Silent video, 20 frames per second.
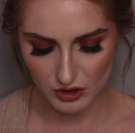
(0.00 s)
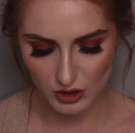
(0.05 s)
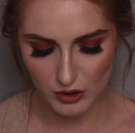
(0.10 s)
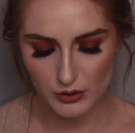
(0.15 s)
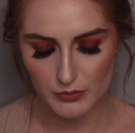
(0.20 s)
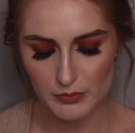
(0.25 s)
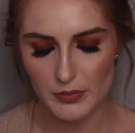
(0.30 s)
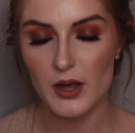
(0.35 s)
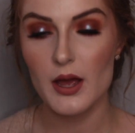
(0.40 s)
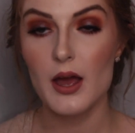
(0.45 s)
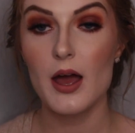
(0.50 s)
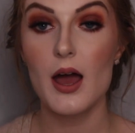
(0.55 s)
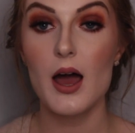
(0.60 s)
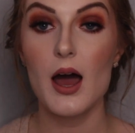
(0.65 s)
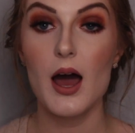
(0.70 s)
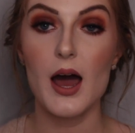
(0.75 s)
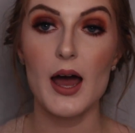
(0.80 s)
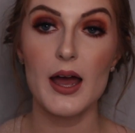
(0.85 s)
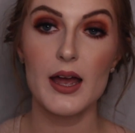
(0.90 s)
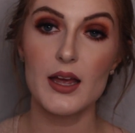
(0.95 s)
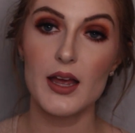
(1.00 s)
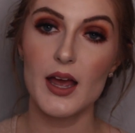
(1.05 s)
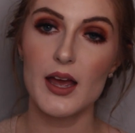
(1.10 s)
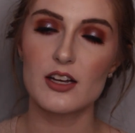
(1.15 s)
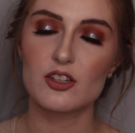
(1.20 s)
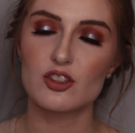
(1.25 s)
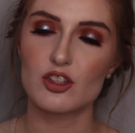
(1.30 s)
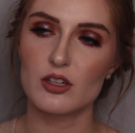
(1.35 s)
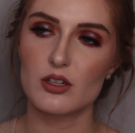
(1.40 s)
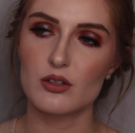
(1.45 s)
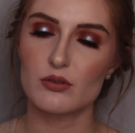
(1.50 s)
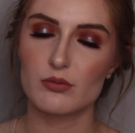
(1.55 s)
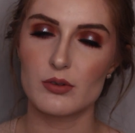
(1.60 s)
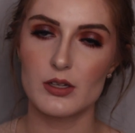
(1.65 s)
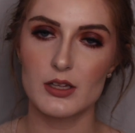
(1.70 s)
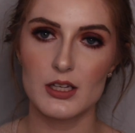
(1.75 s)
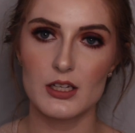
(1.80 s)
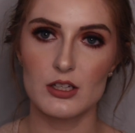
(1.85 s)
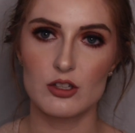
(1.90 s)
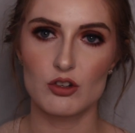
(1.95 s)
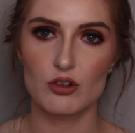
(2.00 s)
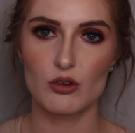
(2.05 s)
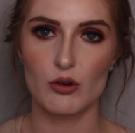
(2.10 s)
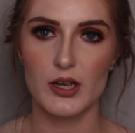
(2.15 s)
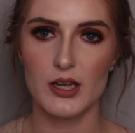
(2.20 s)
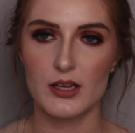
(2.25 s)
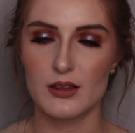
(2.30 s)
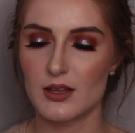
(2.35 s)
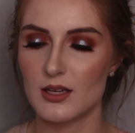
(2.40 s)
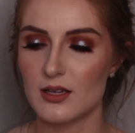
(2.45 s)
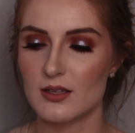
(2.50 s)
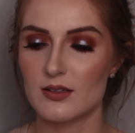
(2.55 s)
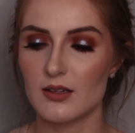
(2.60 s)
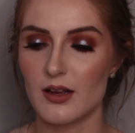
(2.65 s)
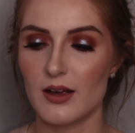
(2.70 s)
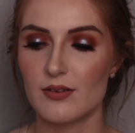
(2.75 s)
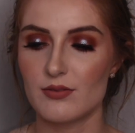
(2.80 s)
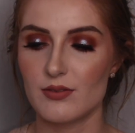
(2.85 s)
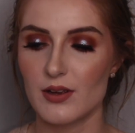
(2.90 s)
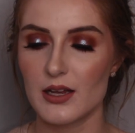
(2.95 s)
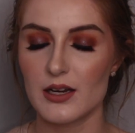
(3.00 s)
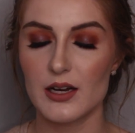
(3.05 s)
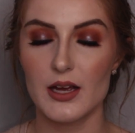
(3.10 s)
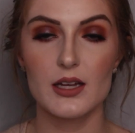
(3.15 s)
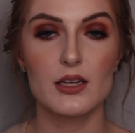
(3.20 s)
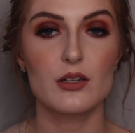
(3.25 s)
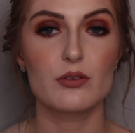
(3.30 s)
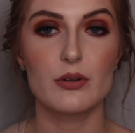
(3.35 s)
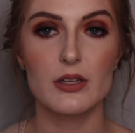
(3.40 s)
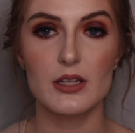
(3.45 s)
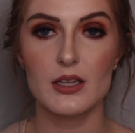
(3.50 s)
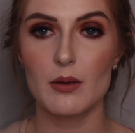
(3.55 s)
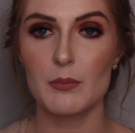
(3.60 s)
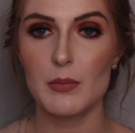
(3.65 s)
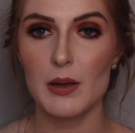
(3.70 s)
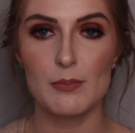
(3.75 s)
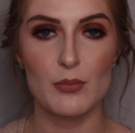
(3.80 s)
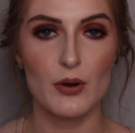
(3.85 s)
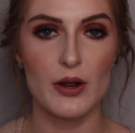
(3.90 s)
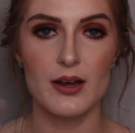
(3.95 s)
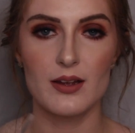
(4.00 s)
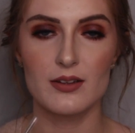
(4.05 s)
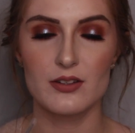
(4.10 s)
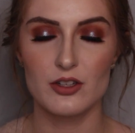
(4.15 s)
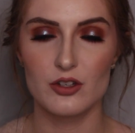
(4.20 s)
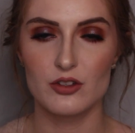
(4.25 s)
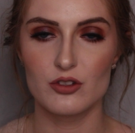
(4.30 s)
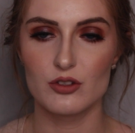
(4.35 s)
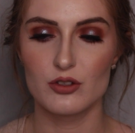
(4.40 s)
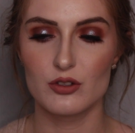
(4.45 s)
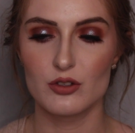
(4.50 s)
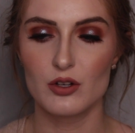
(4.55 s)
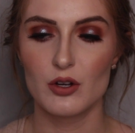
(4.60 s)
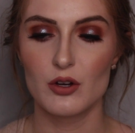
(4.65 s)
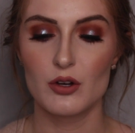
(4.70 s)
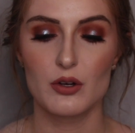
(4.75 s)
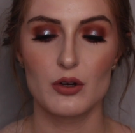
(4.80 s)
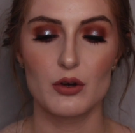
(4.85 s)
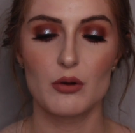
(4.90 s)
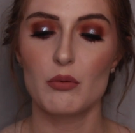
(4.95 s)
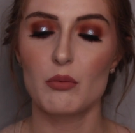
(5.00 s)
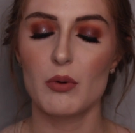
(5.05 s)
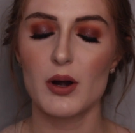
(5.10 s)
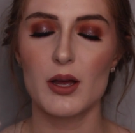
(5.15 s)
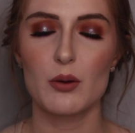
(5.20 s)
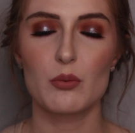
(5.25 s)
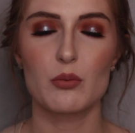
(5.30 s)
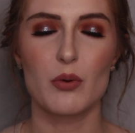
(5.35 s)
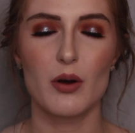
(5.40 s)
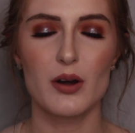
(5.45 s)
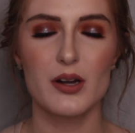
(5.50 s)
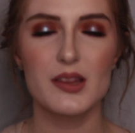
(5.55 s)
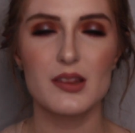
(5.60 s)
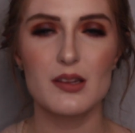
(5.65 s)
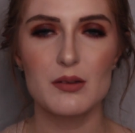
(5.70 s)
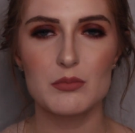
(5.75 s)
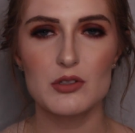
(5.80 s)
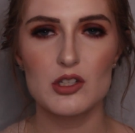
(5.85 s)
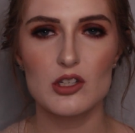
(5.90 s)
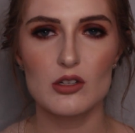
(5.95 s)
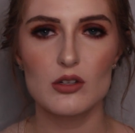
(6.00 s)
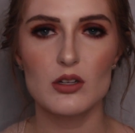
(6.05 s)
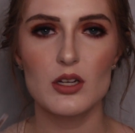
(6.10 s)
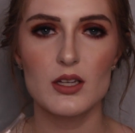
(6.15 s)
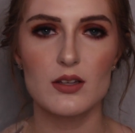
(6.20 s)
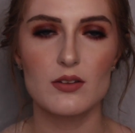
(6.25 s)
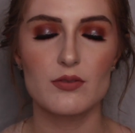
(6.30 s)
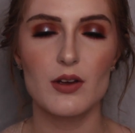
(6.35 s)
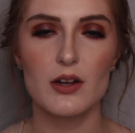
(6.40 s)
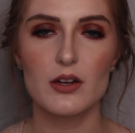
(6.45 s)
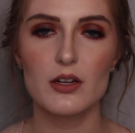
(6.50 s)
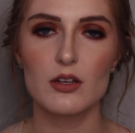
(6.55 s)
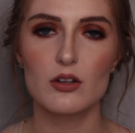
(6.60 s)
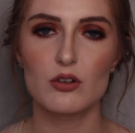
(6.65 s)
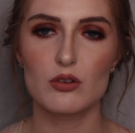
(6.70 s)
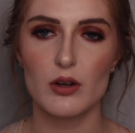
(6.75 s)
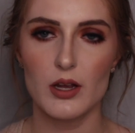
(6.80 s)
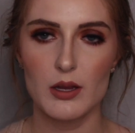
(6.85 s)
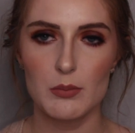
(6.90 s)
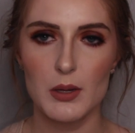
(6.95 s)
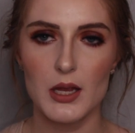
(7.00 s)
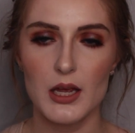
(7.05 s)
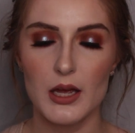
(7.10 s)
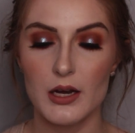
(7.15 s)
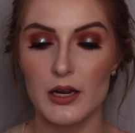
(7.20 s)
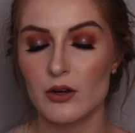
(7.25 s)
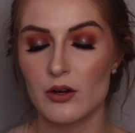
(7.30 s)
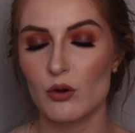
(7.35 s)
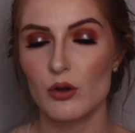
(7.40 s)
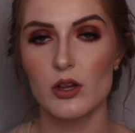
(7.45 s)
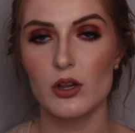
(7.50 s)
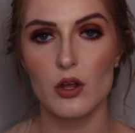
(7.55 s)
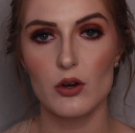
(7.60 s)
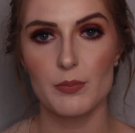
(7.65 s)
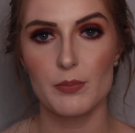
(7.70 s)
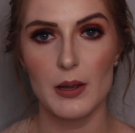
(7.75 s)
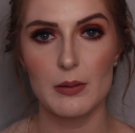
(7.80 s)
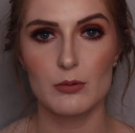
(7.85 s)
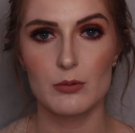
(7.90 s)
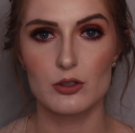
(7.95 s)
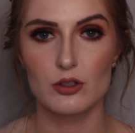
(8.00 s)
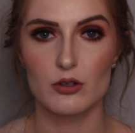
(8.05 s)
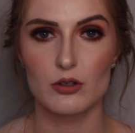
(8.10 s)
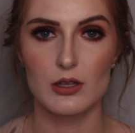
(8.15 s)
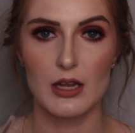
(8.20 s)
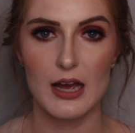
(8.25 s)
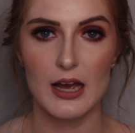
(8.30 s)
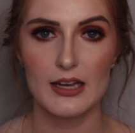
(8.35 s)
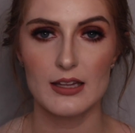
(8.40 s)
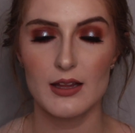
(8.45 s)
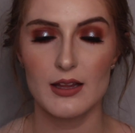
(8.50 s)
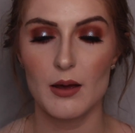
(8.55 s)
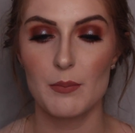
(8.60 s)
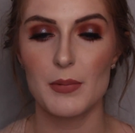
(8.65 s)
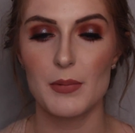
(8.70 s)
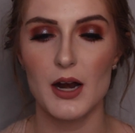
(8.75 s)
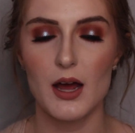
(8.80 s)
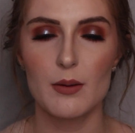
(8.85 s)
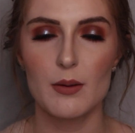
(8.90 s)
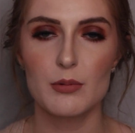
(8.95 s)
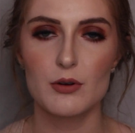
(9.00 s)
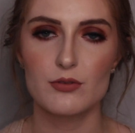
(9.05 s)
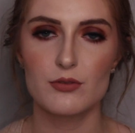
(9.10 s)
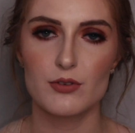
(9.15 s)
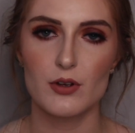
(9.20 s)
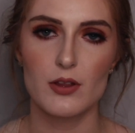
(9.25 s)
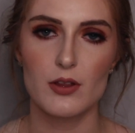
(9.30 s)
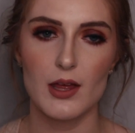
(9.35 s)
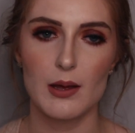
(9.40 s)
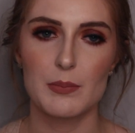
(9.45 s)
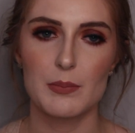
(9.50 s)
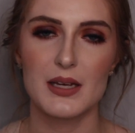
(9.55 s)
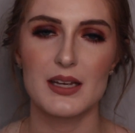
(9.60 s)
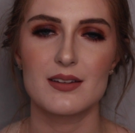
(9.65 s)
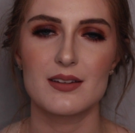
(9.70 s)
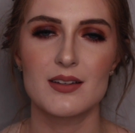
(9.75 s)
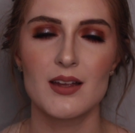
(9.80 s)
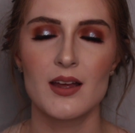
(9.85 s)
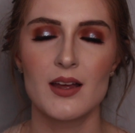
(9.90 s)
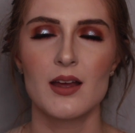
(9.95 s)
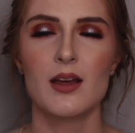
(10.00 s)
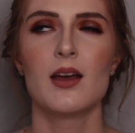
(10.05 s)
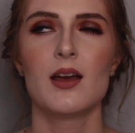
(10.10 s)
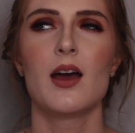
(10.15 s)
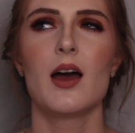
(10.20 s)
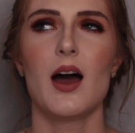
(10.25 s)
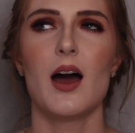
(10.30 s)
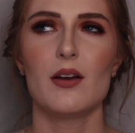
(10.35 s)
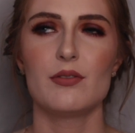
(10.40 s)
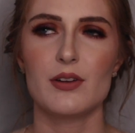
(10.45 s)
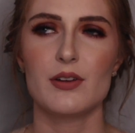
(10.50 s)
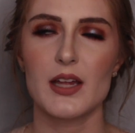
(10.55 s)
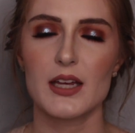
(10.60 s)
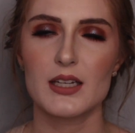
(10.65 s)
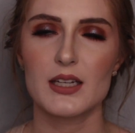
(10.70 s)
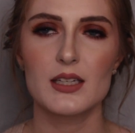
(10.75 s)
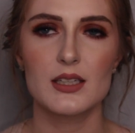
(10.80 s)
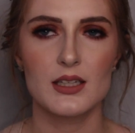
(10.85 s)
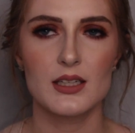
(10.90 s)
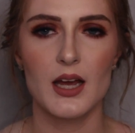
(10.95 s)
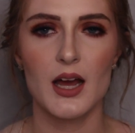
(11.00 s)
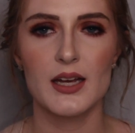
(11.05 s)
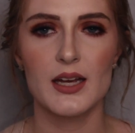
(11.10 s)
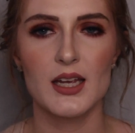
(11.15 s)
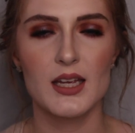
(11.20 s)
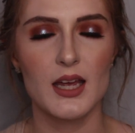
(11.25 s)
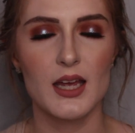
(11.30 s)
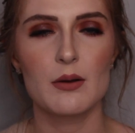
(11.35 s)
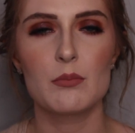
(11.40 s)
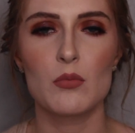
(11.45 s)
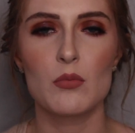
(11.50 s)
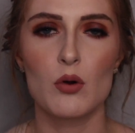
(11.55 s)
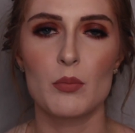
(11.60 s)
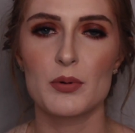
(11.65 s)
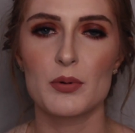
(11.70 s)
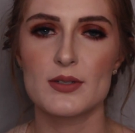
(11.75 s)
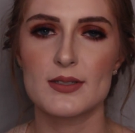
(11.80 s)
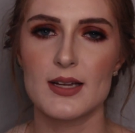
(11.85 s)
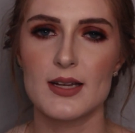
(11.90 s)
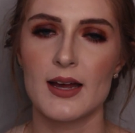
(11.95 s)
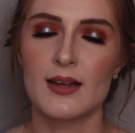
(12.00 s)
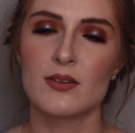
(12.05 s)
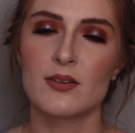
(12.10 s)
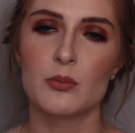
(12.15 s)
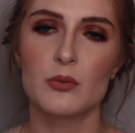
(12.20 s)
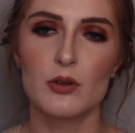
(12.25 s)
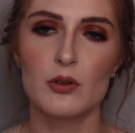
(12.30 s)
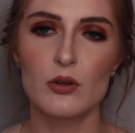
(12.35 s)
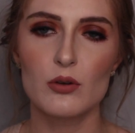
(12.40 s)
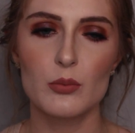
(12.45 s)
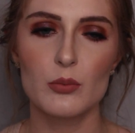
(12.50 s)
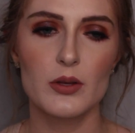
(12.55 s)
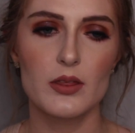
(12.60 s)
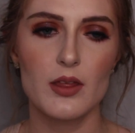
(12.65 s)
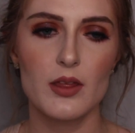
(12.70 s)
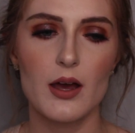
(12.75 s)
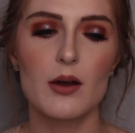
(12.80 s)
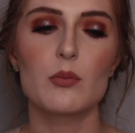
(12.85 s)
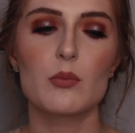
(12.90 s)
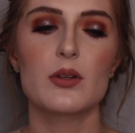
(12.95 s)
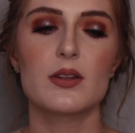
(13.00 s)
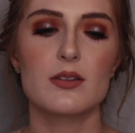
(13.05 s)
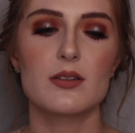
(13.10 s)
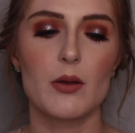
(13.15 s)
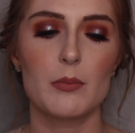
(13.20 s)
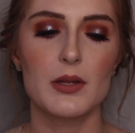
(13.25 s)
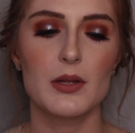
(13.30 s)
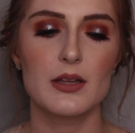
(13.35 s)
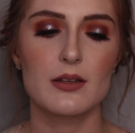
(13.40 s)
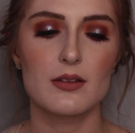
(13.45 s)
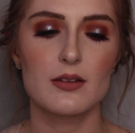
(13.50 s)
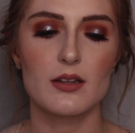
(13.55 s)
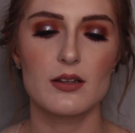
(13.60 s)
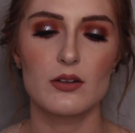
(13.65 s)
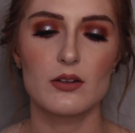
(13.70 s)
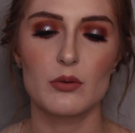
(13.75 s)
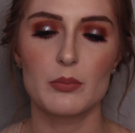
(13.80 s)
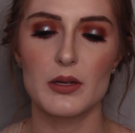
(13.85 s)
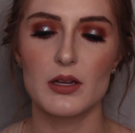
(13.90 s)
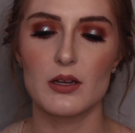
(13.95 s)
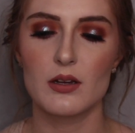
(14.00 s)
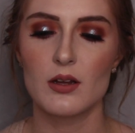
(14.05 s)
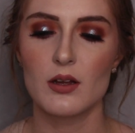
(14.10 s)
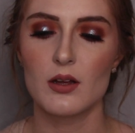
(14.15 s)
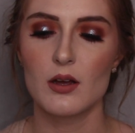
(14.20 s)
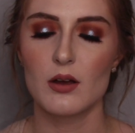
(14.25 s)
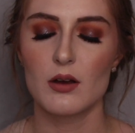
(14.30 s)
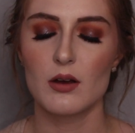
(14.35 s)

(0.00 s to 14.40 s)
Taupe. I actually really enjoyed this. I found I could really get my brows to do what I wanted them to do. It's very creamy, and I know a lot of people don't like that, but I prefer that because I feel like I can get a more precise look with that, with something that's a little bit